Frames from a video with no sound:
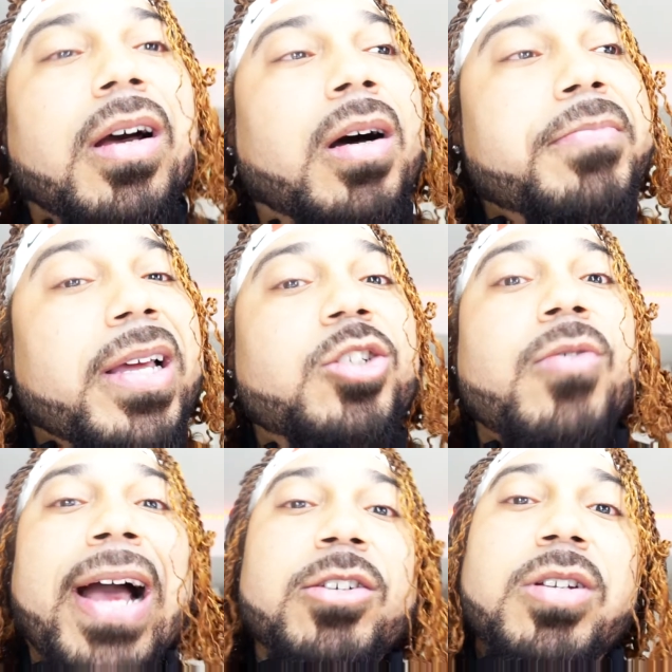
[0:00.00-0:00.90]
um, that
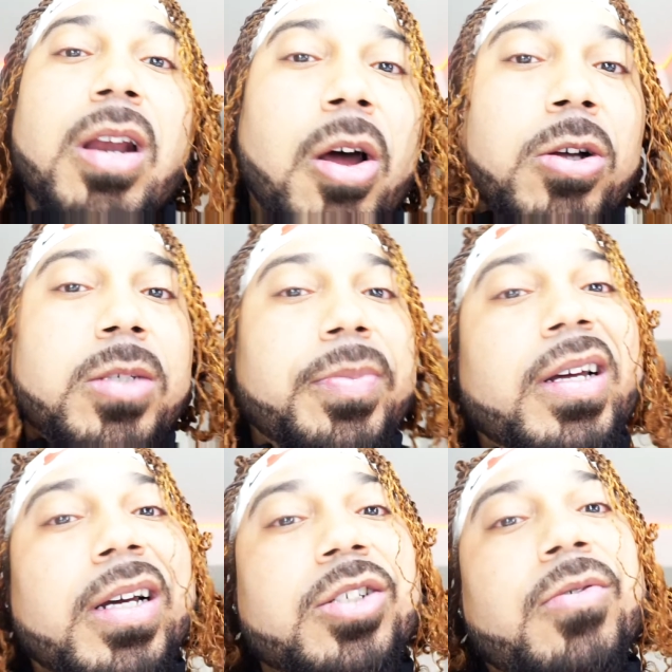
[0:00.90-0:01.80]
you actually lost
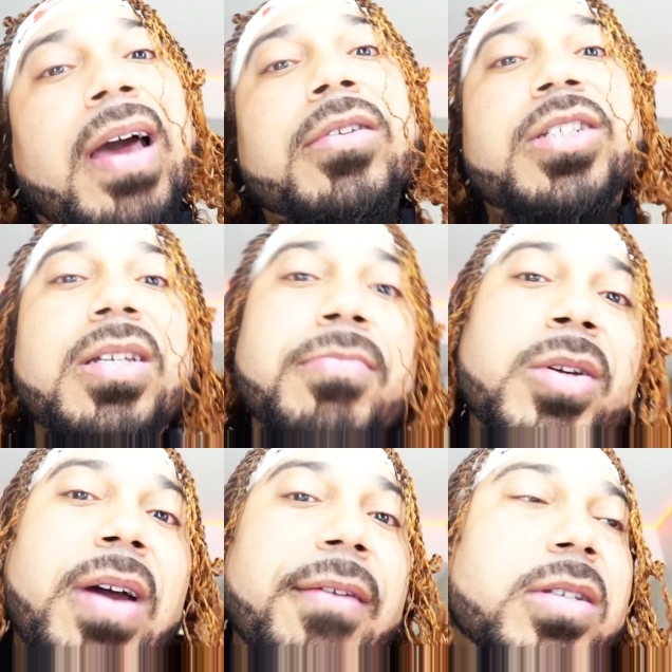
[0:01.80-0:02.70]
because you have a cheat
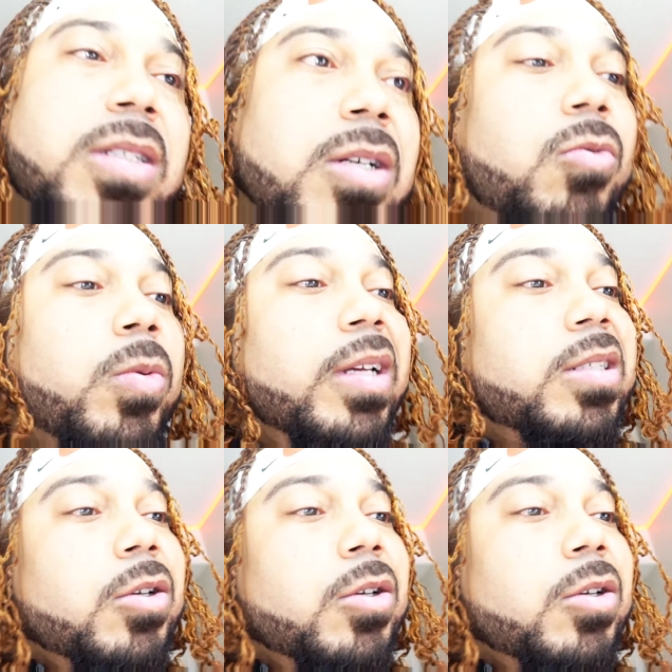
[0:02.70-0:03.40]
meal every single week.